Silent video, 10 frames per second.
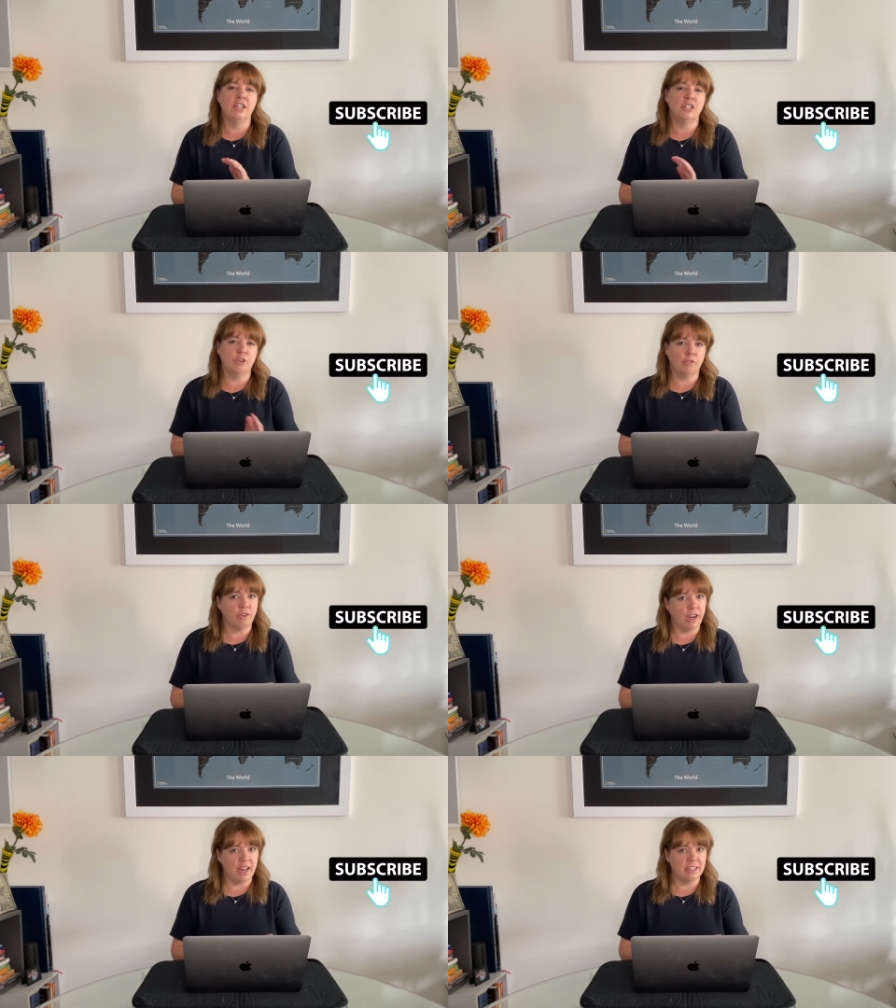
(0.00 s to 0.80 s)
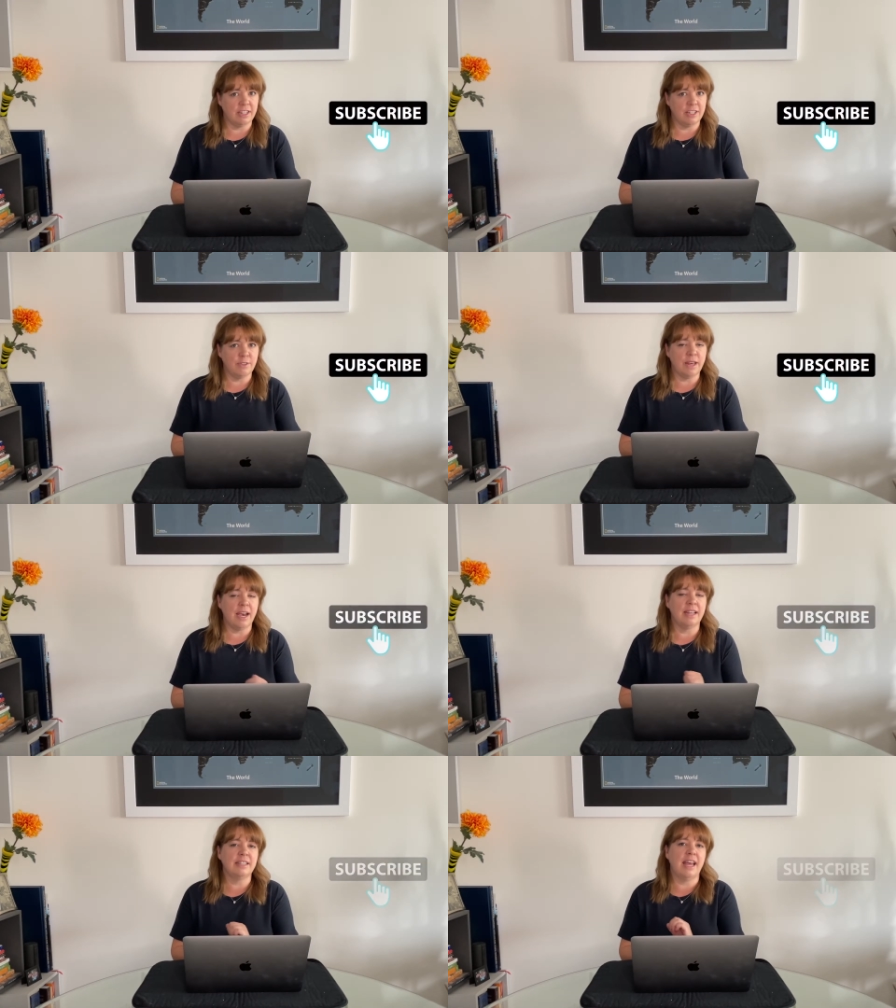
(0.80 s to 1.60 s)
don't forget to do
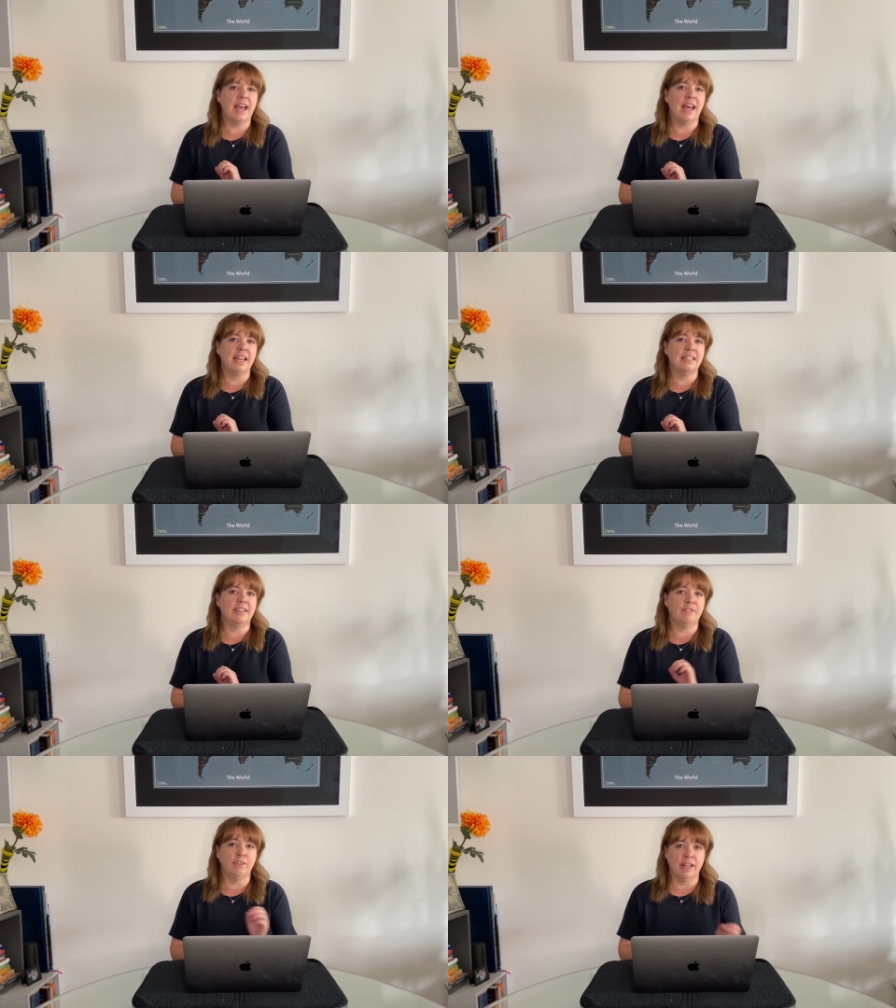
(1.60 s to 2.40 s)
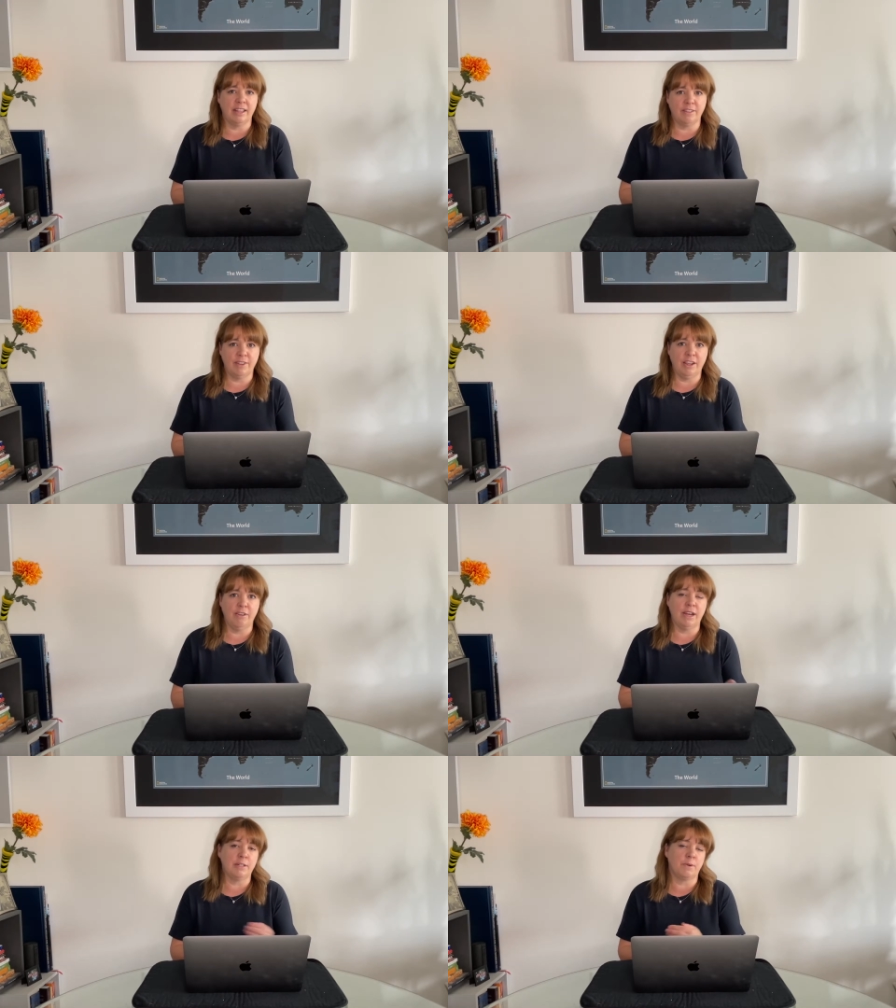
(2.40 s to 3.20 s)
that, and if you like the
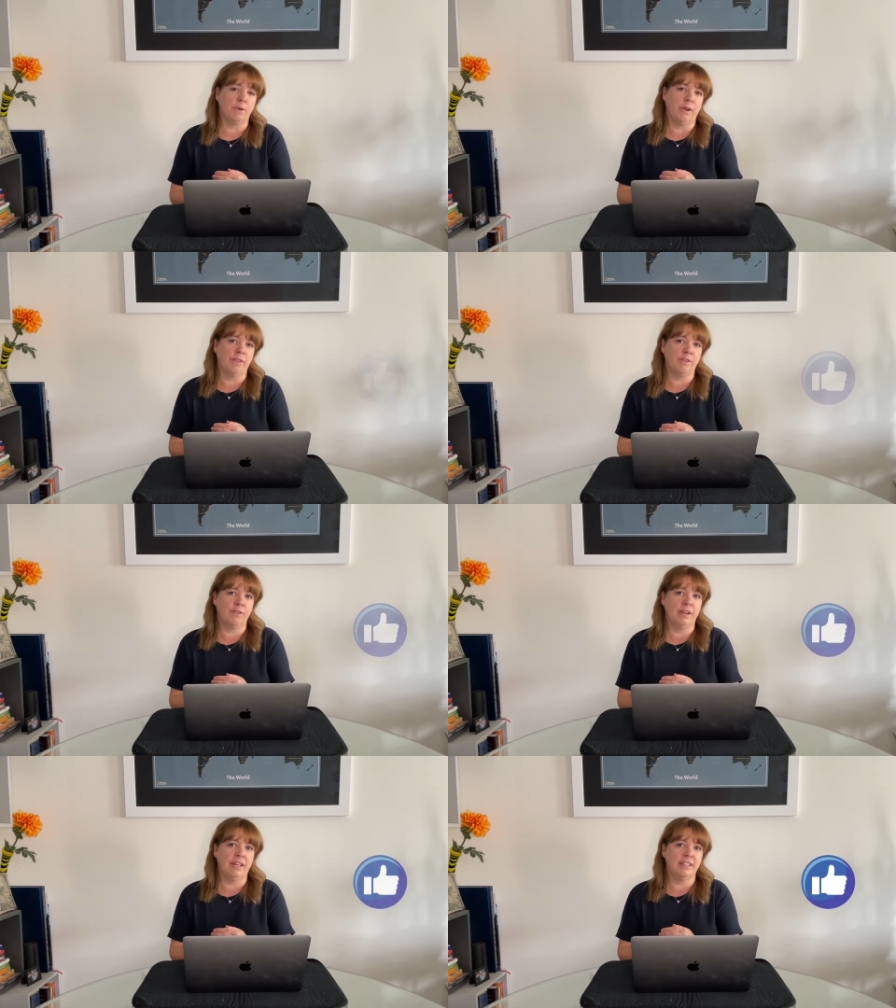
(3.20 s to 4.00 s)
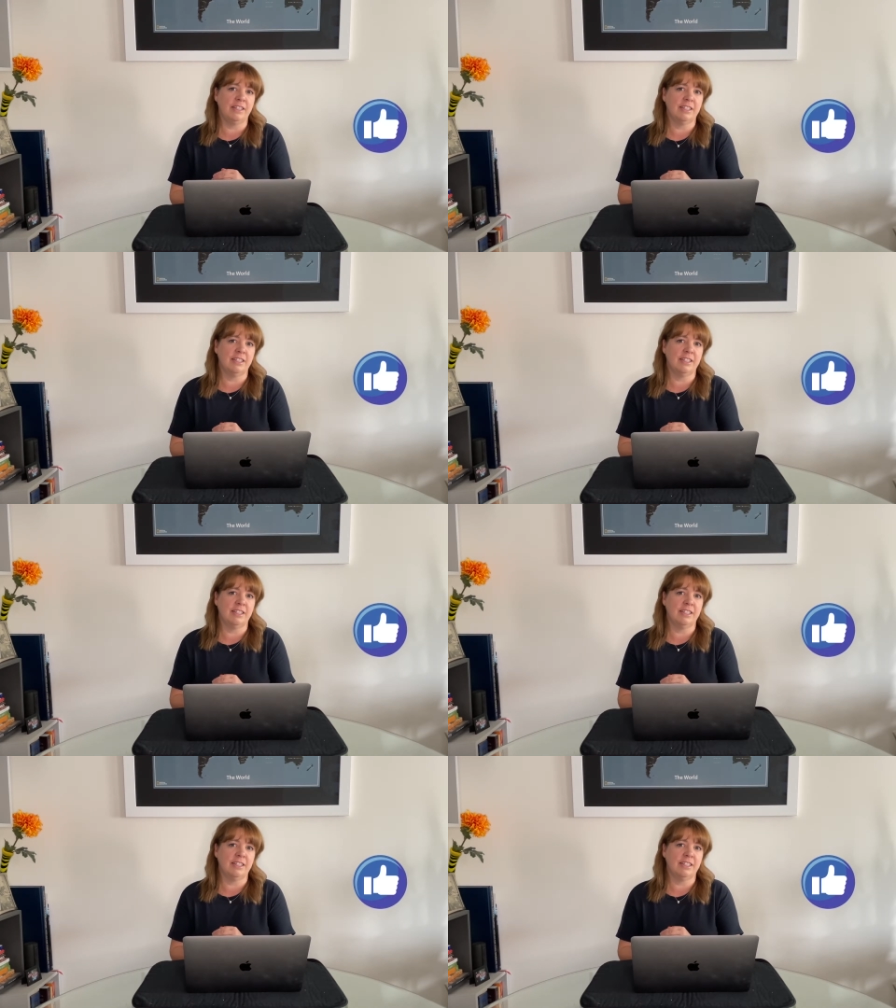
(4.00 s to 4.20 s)
video as we're going through it,